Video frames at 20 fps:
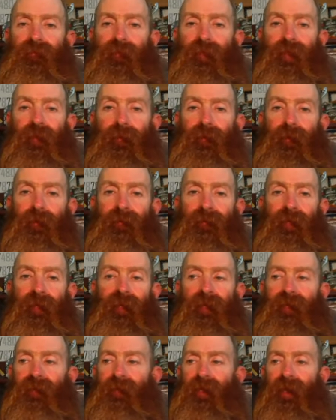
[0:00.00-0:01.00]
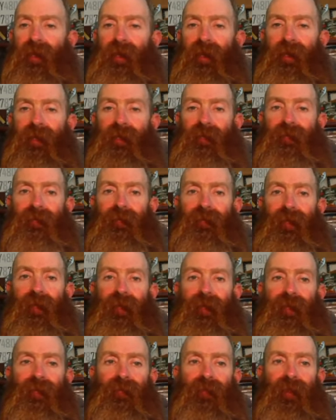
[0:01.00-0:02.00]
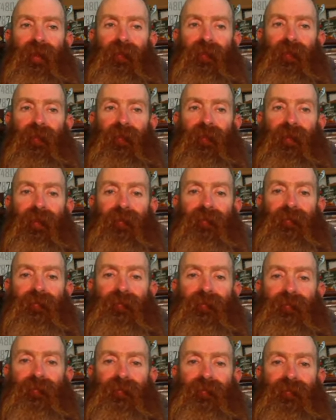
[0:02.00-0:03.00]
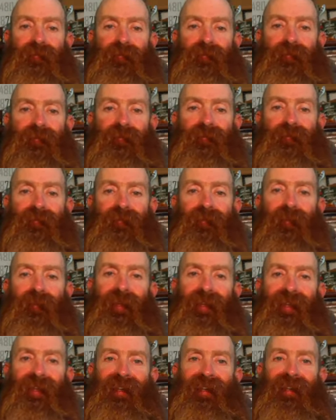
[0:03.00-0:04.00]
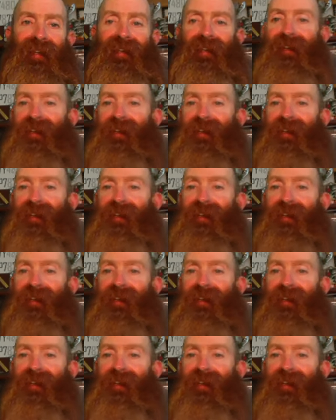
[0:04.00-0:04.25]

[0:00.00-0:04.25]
I'm not drinking today. I had enough last night. So